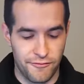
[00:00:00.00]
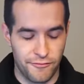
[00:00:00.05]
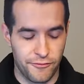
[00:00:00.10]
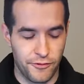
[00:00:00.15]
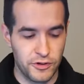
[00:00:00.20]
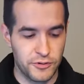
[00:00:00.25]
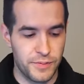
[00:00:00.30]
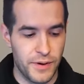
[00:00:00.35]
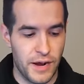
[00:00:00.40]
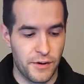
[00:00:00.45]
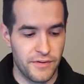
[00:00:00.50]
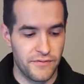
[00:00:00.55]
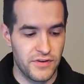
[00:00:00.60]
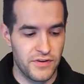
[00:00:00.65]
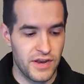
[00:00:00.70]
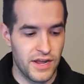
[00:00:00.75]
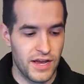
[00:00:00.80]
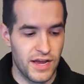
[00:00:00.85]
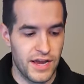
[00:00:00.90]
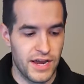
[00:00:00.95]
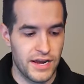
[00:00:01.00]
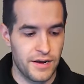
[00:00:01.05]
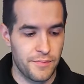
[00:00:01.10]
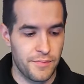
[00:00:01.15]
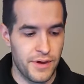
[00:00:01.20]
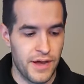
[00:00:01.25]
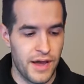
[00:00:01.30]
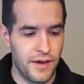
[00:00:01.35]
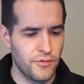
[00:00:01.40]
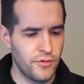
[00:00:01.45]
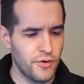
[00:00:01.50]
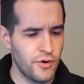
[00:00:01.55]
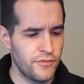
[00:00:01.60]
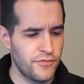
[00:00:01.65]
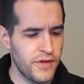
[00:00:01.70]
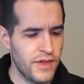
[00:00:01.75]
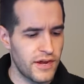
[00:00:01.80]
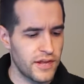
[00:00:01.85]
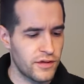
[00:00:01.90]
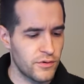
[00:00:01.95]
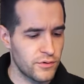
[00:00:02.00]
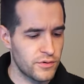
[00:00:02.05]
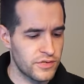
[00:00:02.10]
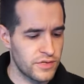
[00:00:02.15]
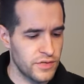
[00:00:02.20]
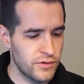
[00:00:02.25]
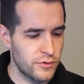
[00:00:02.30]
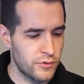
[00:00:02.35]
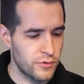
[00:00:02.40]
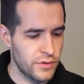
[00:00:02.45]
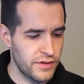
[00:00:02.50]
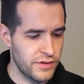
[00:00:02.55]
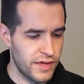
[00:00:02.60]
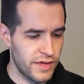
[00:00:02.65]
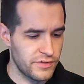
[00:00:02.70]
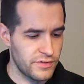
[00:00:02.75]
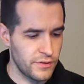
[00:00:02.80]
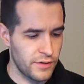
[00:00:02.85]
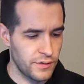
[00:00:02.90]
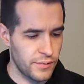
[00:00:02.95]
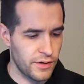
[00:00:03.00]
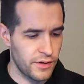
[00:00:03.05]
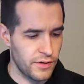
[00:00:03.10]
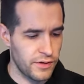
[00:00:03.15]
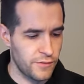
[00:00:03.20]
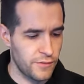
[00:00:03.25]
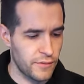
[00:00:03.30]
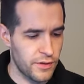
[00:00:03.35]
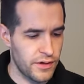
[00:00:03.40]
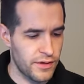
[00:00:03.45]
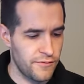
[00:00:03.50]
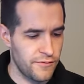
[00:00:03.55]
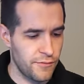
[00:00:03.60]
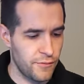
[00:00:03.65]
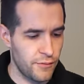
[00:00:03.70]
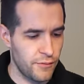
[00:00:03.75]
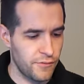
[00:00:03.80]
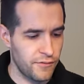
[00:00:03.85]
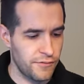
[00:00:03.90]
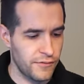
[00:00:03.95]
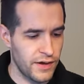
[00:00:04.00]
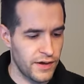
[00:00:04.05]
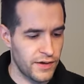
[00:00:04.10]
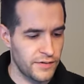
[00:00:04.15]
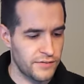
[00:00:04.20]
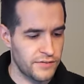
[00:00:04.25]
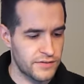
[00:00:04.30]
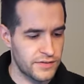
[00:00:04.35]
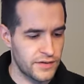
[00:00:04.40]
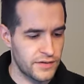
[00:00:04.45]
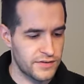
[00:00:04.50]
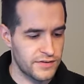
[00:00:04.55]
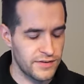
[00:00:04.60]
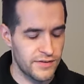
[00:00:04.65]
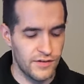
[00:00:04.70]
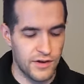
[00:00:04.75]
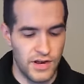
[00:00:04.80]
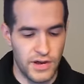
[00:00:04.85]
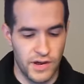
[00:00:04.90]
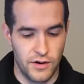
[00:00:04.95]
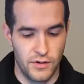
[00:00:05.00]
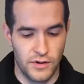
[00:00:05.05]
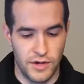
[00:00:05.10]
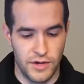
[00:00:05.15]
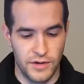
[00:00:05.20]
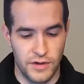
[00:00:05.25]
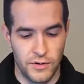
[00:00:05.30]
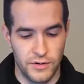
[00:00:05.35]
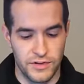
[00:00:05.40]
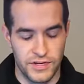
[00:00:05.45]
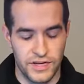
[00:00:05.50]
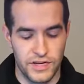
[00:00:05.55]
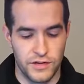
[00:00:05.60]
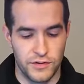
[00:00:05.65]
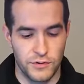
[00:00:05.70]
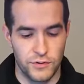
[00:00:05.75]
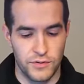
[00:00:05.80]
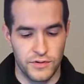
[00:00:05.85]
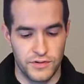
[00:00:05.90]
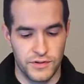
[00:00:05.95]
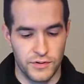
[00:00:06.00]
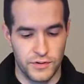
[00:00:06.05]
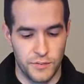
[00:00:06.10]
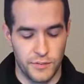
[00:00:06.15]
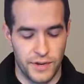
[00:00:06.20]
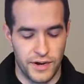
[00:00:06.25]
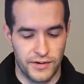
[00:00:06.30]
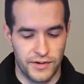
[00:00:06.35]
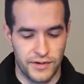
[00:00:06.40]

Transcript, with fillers: First pack, we have nine. I don't know if that in was including that token pack. Three, four, five, six, seven, eight. Okay, no, it did include the token pack.